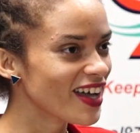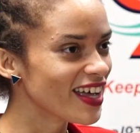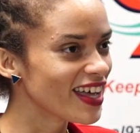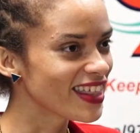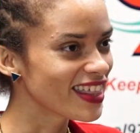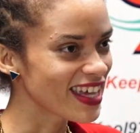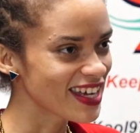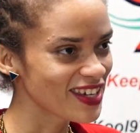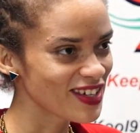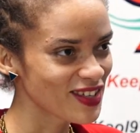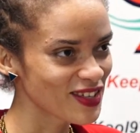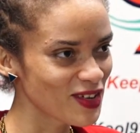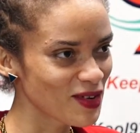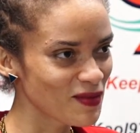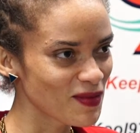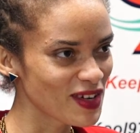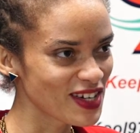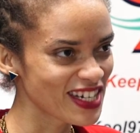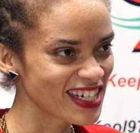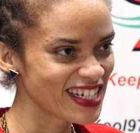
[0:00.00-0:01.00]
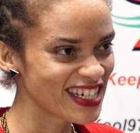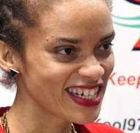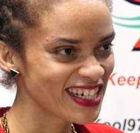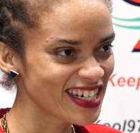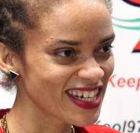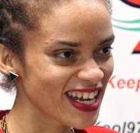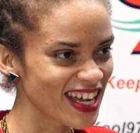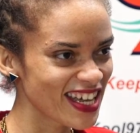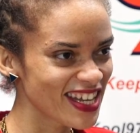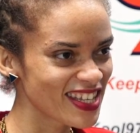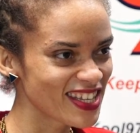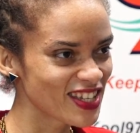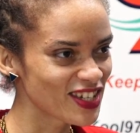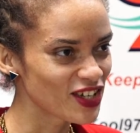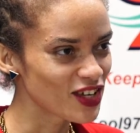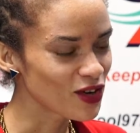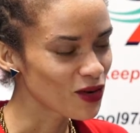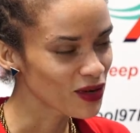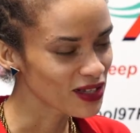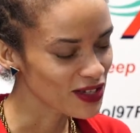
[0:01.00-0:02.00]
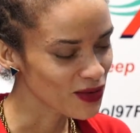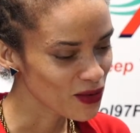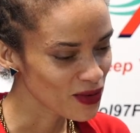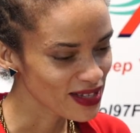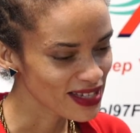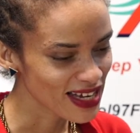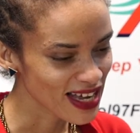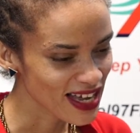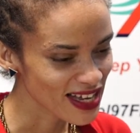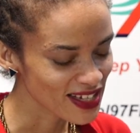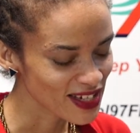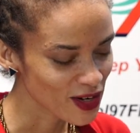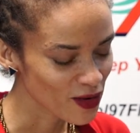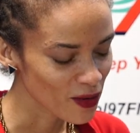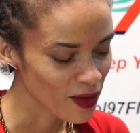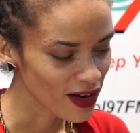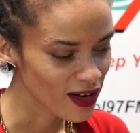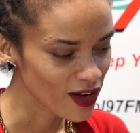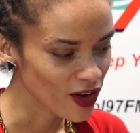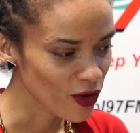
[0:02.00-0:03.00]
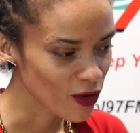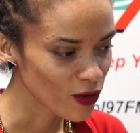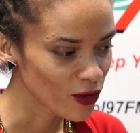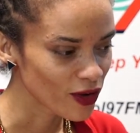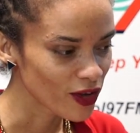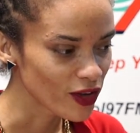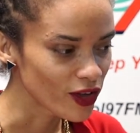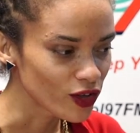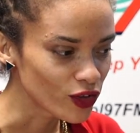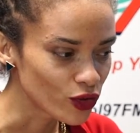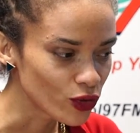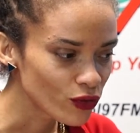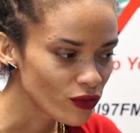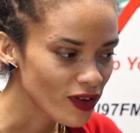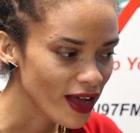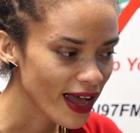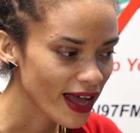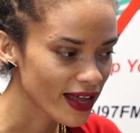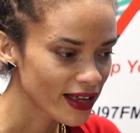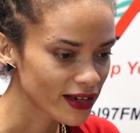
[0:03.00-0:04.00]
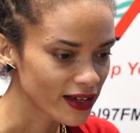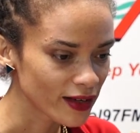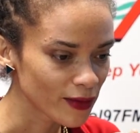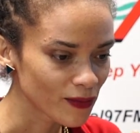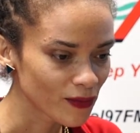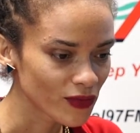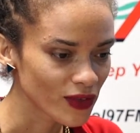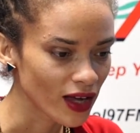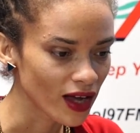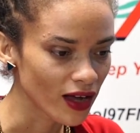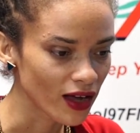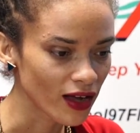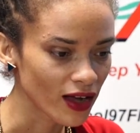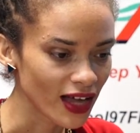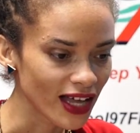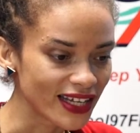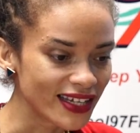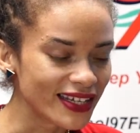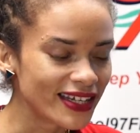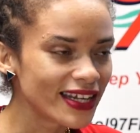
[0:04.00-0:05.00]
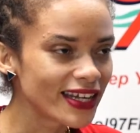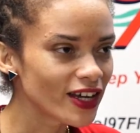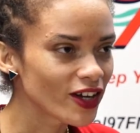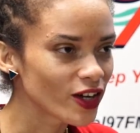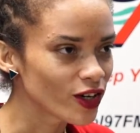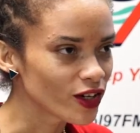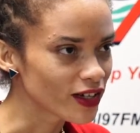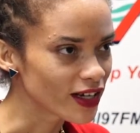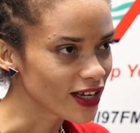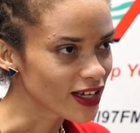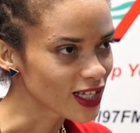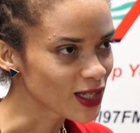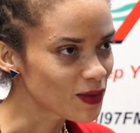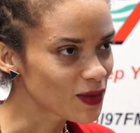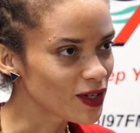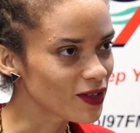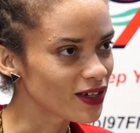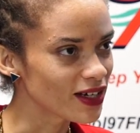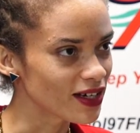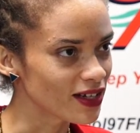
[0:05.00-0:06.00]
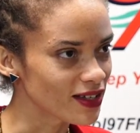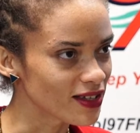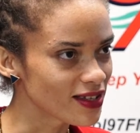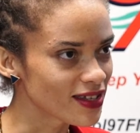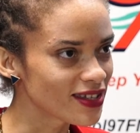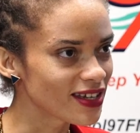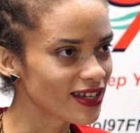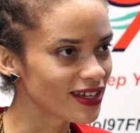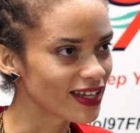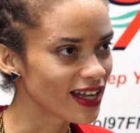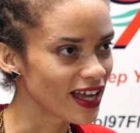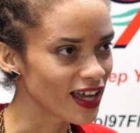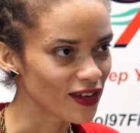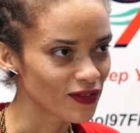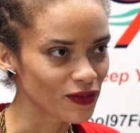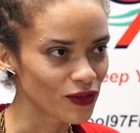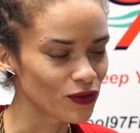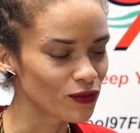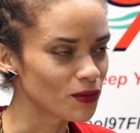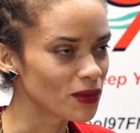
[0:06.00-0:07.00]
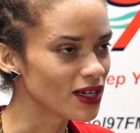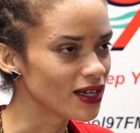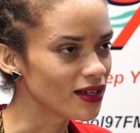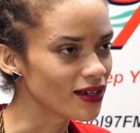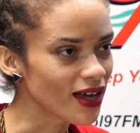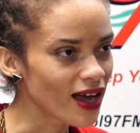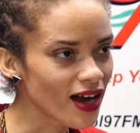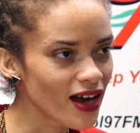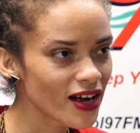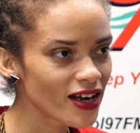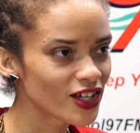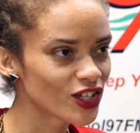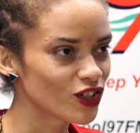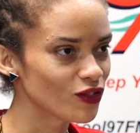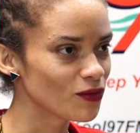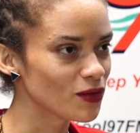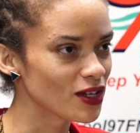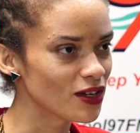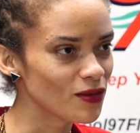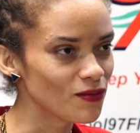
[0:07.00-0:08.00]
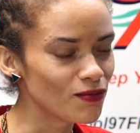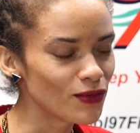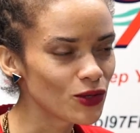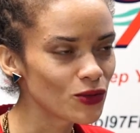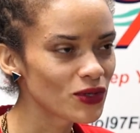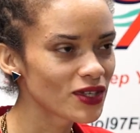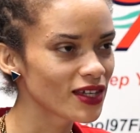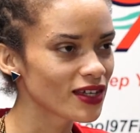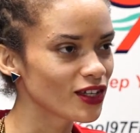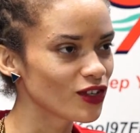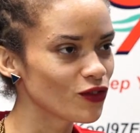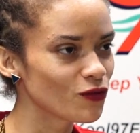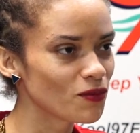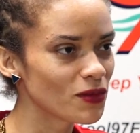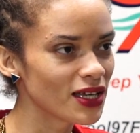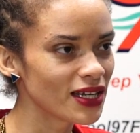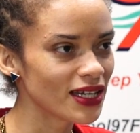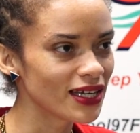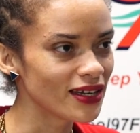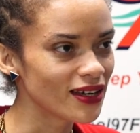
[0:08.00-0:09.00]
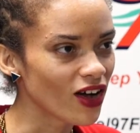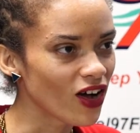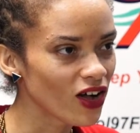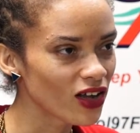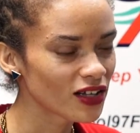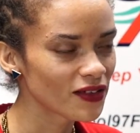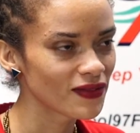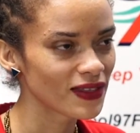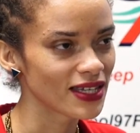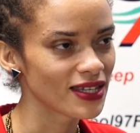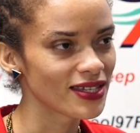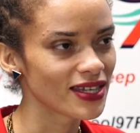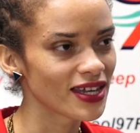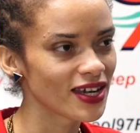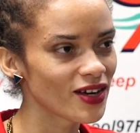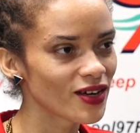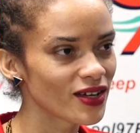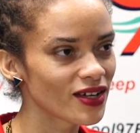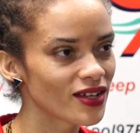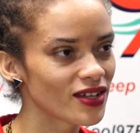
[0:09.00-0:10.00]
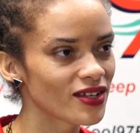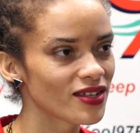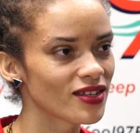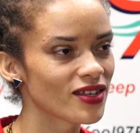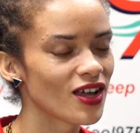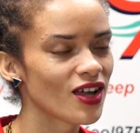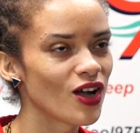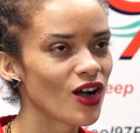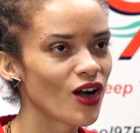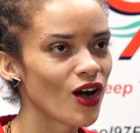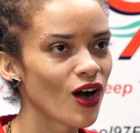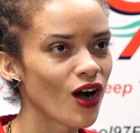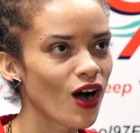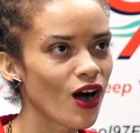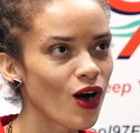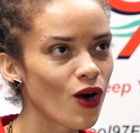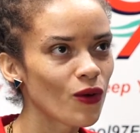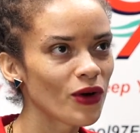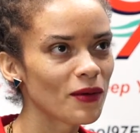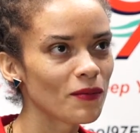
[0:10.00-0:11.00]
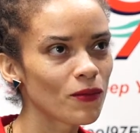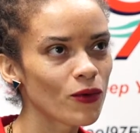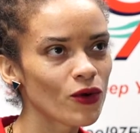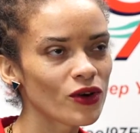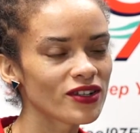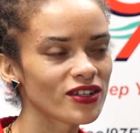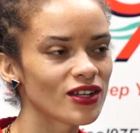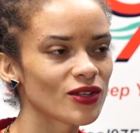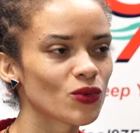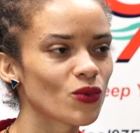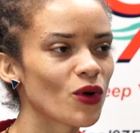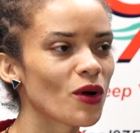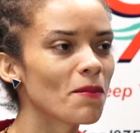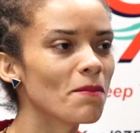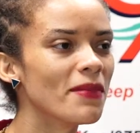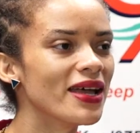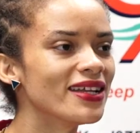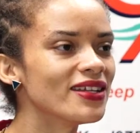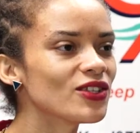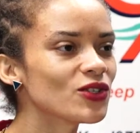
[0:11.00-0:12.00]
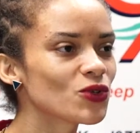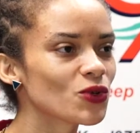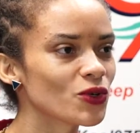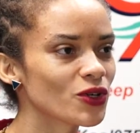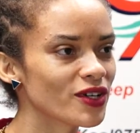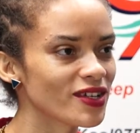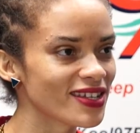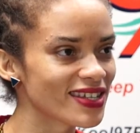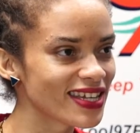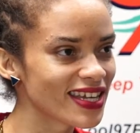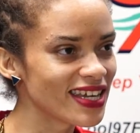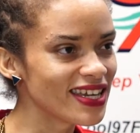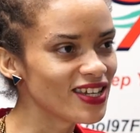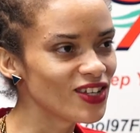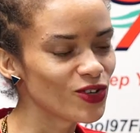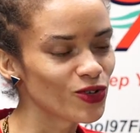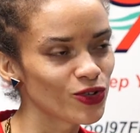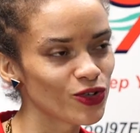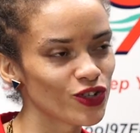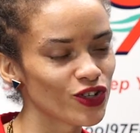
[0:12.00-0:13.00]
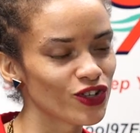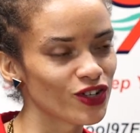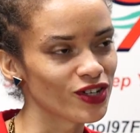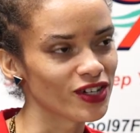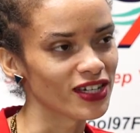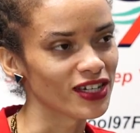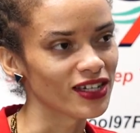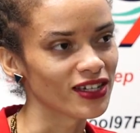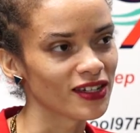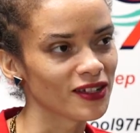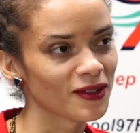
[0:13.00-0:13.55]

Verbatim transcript: Thank you so much, DJ Edson. No you know what I want to ask you right now? You've had uh, a layered experience mm-hmm. in life. You've been in art, you've been in music, you've been in all of these areas. How important were mentors in your journey?